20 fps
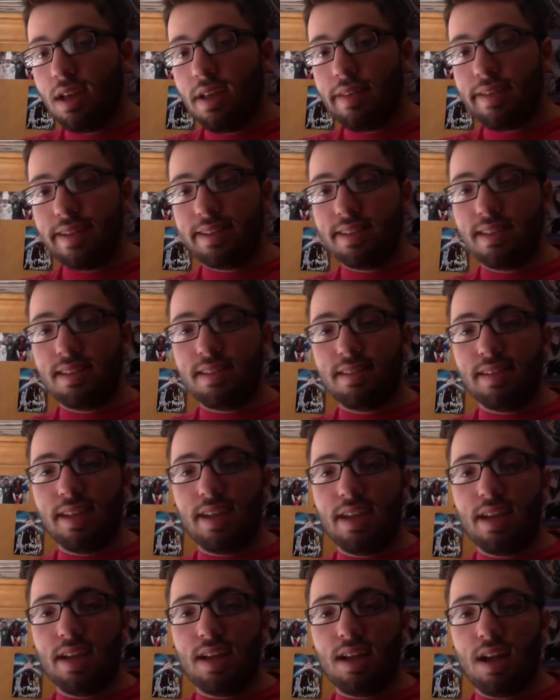This is
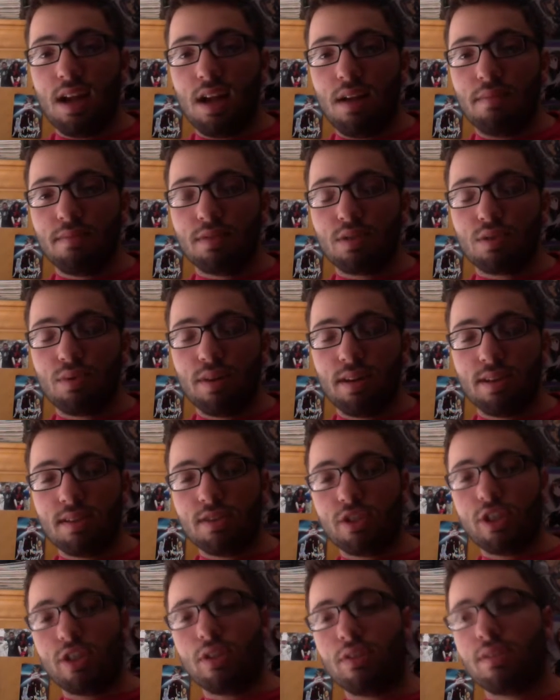the
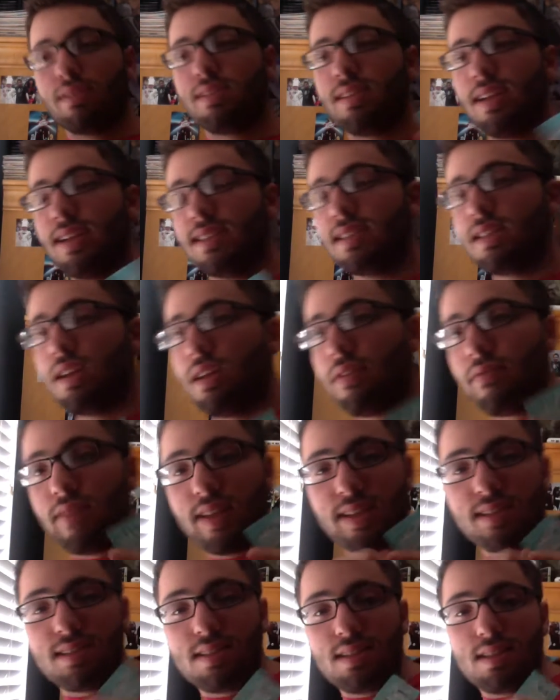Schindler's List of the
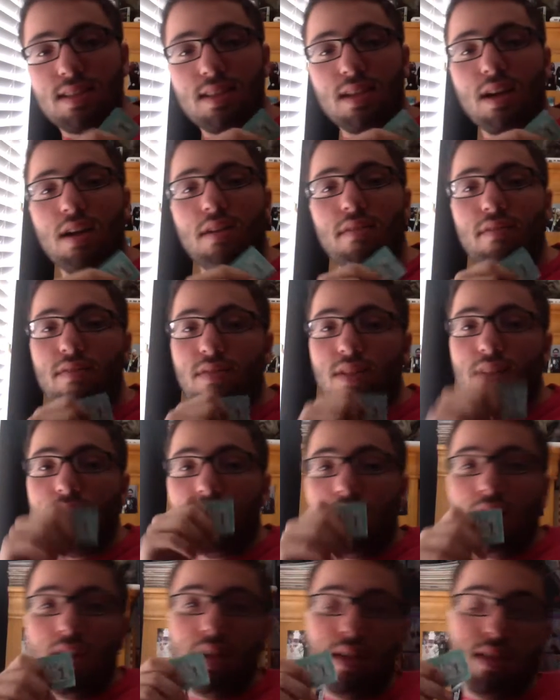
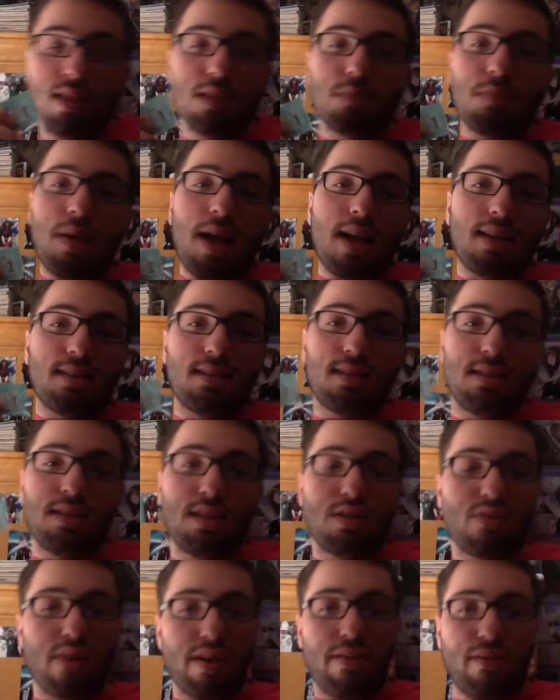
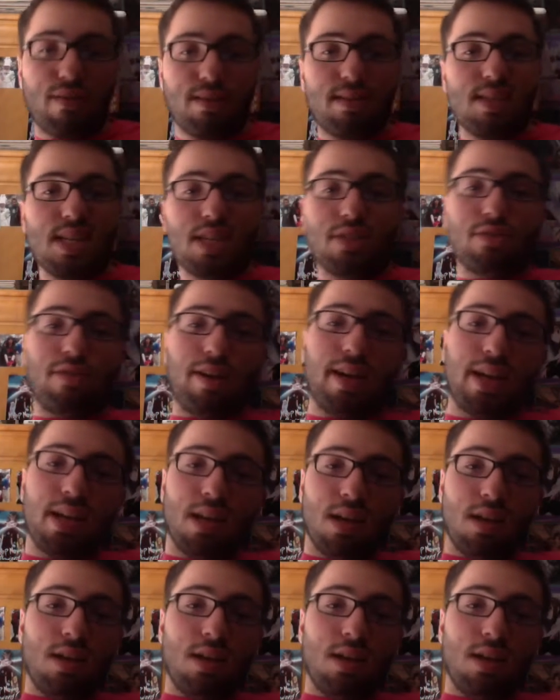21st century.